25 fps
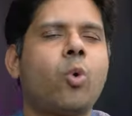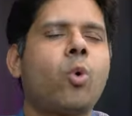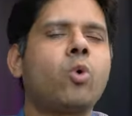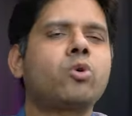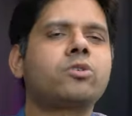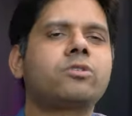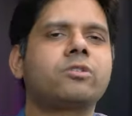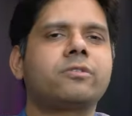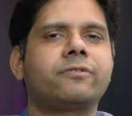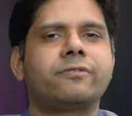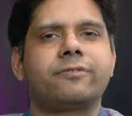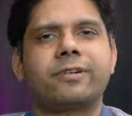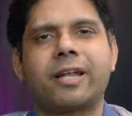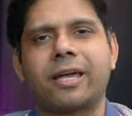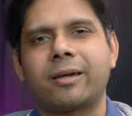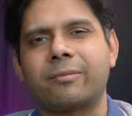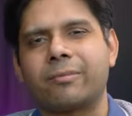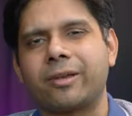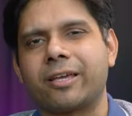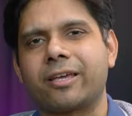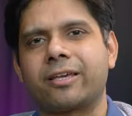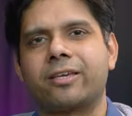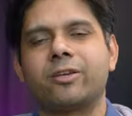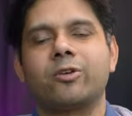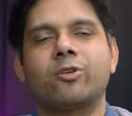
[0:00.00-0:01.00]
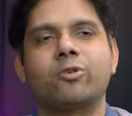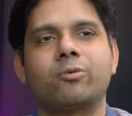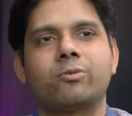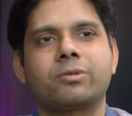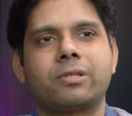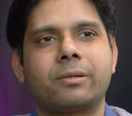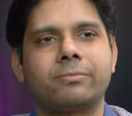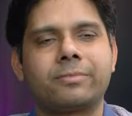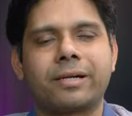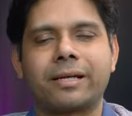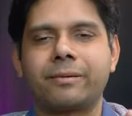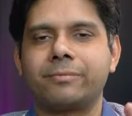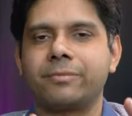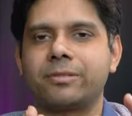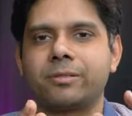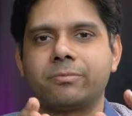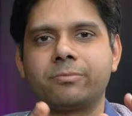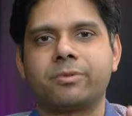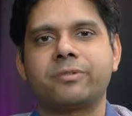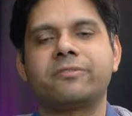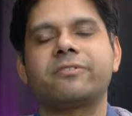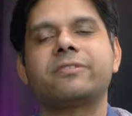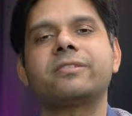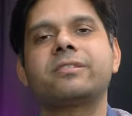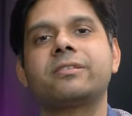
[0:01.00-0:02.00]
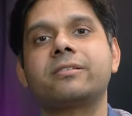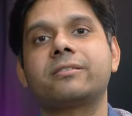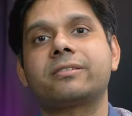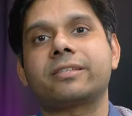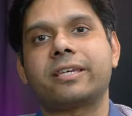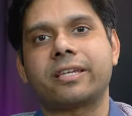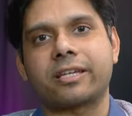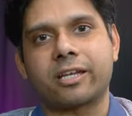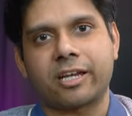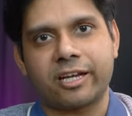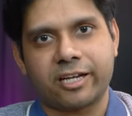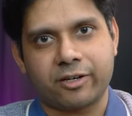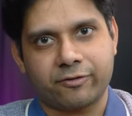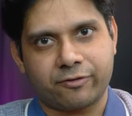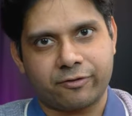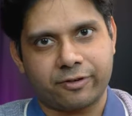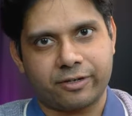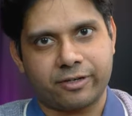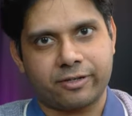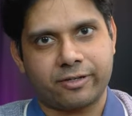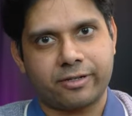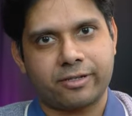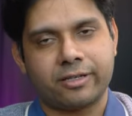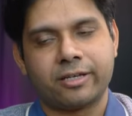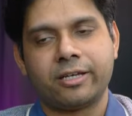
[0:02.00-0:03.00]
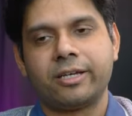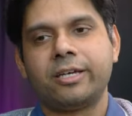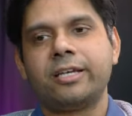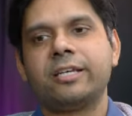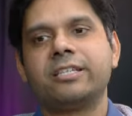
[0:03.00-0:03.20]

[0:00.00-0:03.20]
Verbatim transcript: course of time, like, you know, sometimes the professors can get offended.